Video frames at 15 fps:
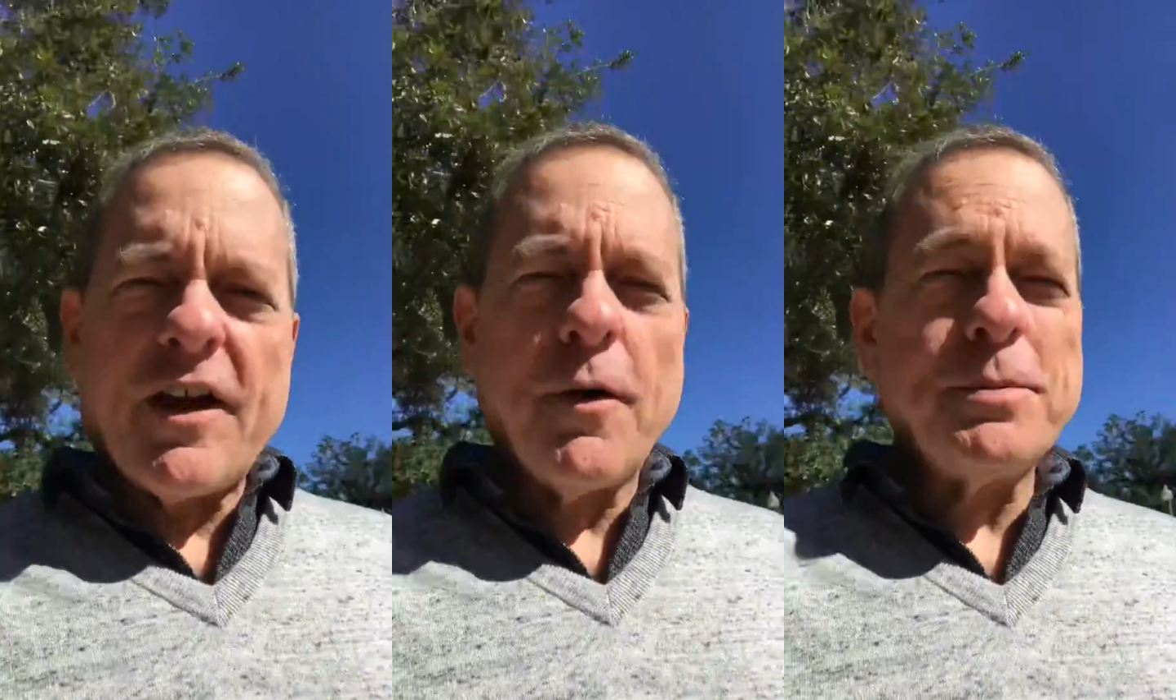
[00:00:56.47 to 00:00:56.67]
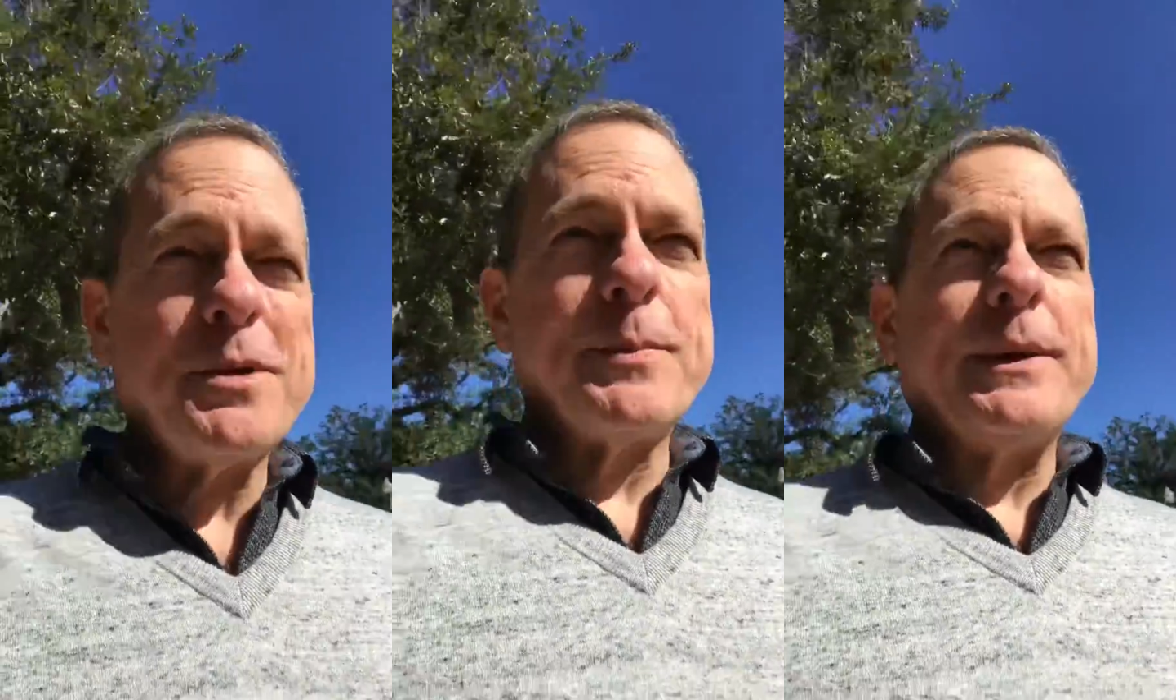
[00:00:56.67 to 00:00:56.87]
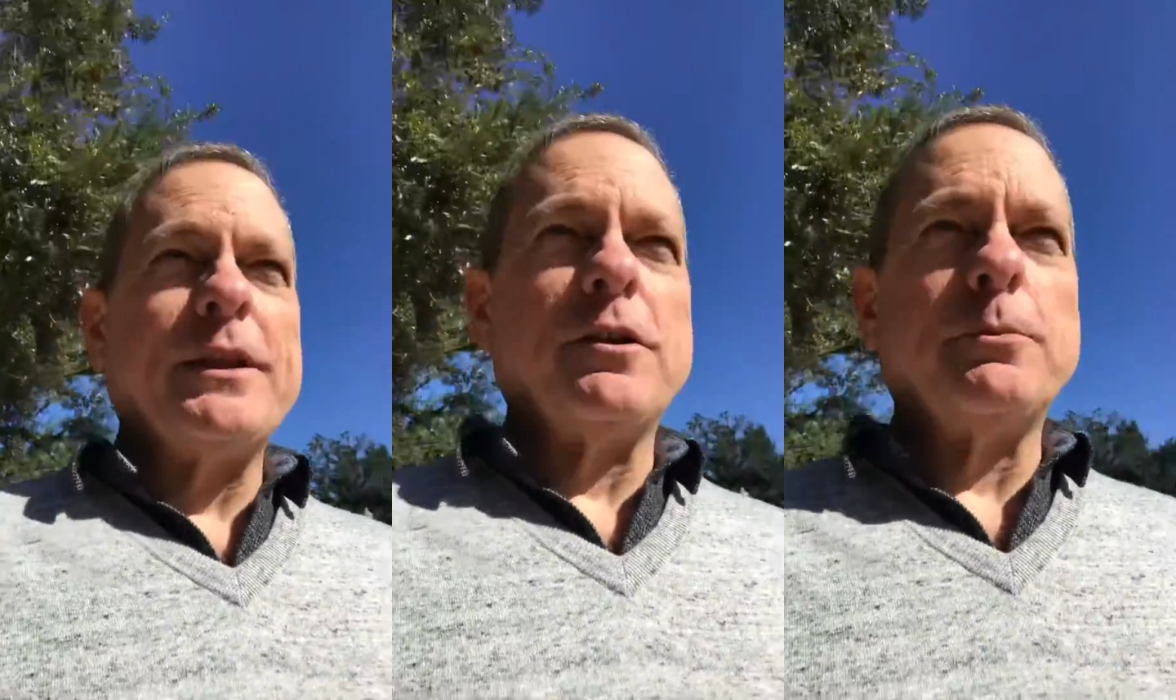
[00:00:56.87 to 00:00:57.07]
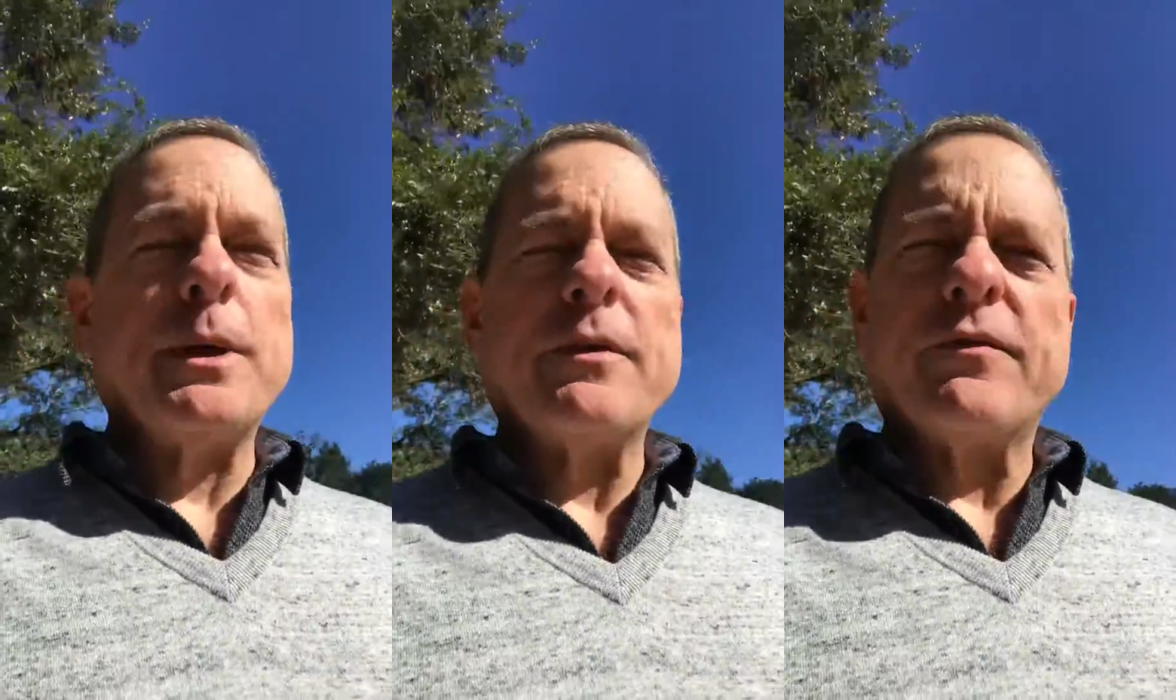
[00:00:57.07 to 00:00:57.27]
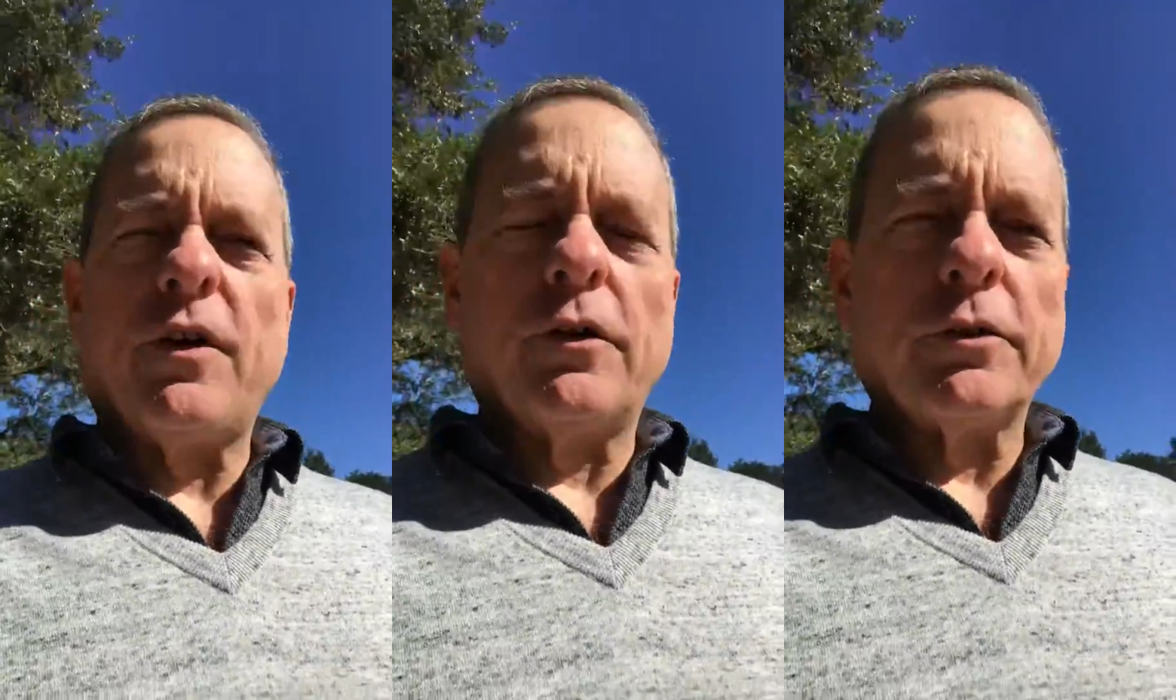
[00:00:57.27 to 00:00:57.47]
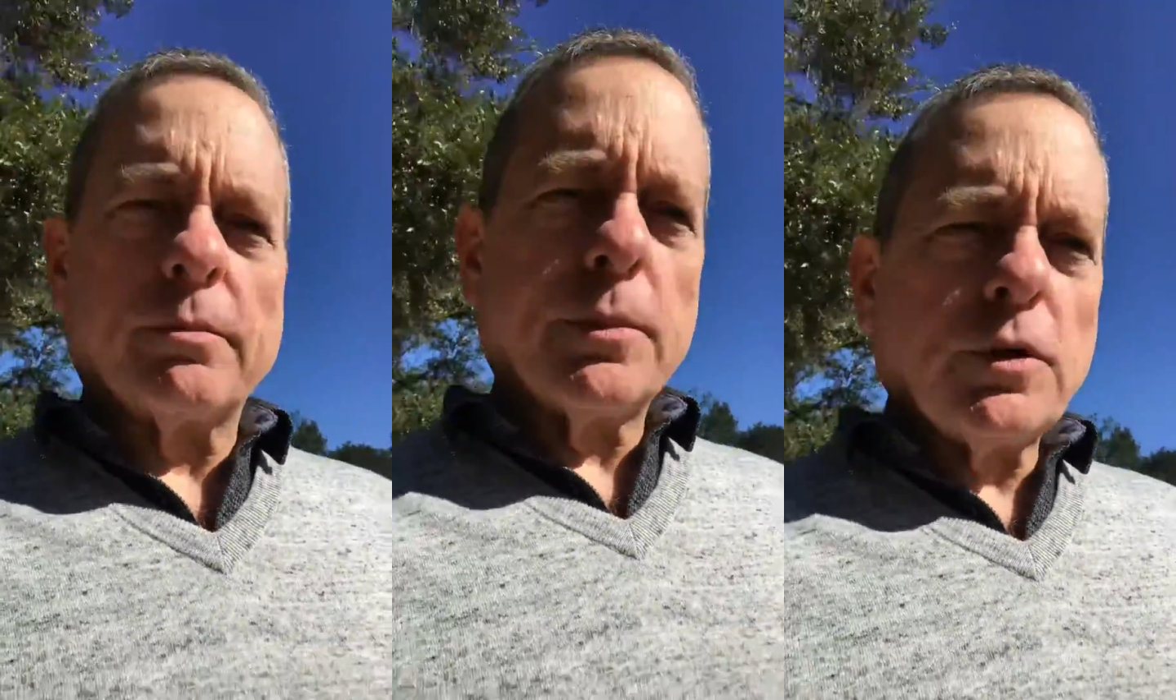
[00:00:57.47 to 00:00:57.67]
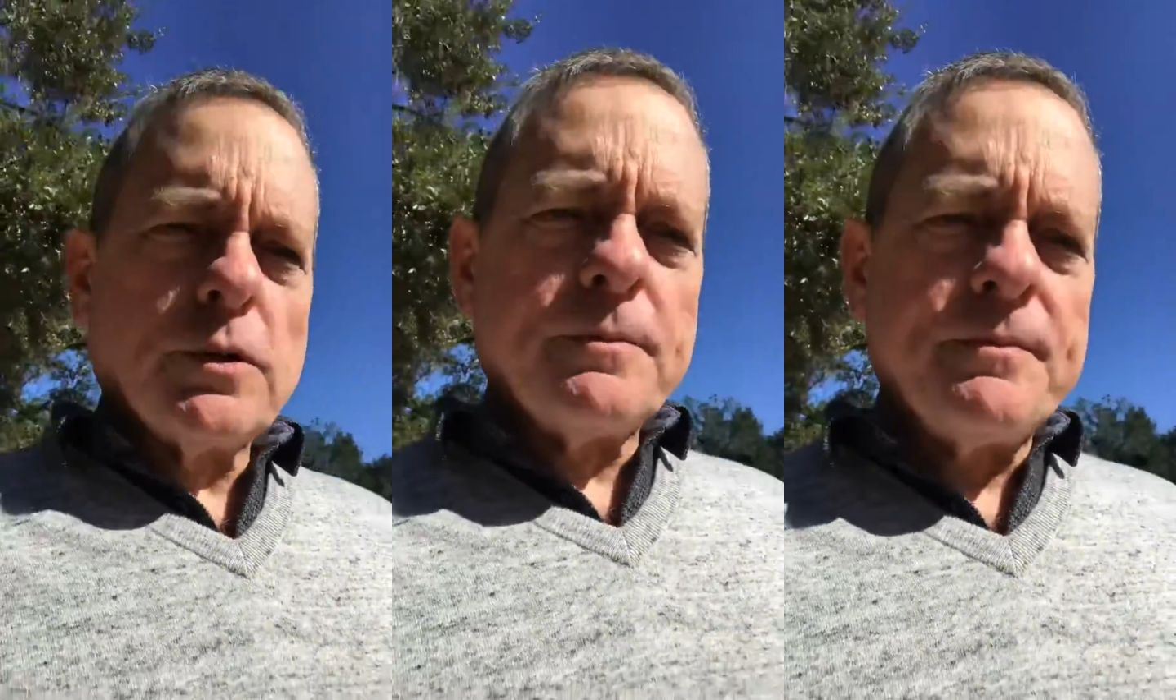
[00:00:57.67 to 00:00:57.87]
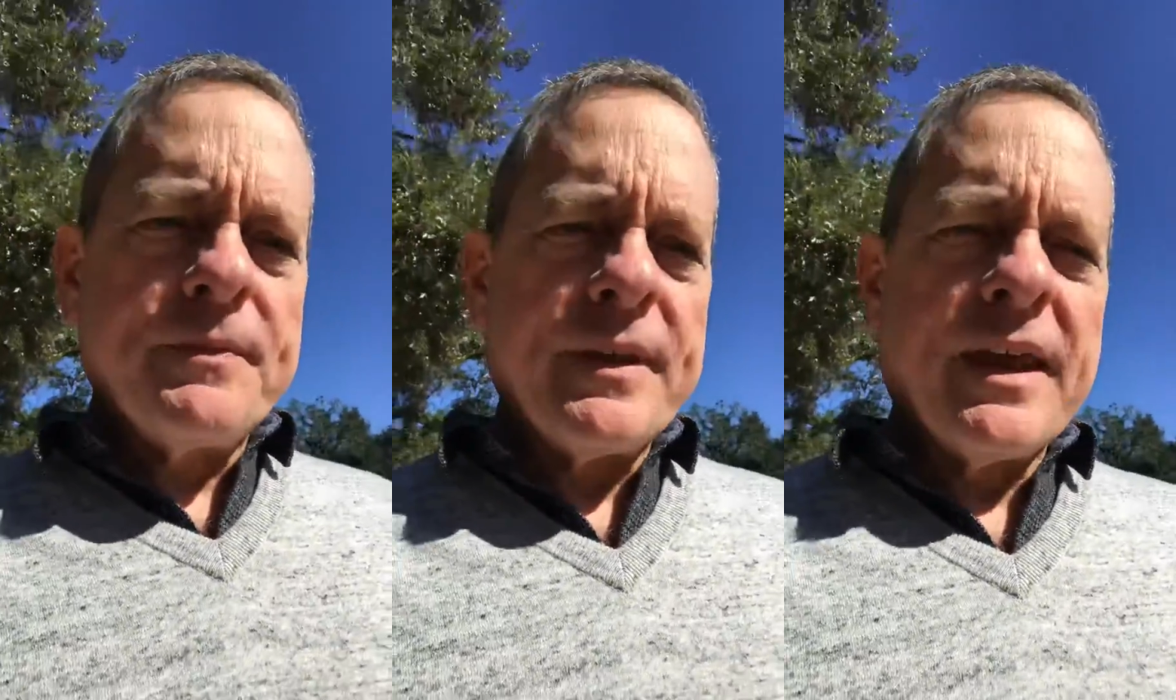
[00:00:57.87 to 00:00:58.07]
I hope to be a little bit vulnerable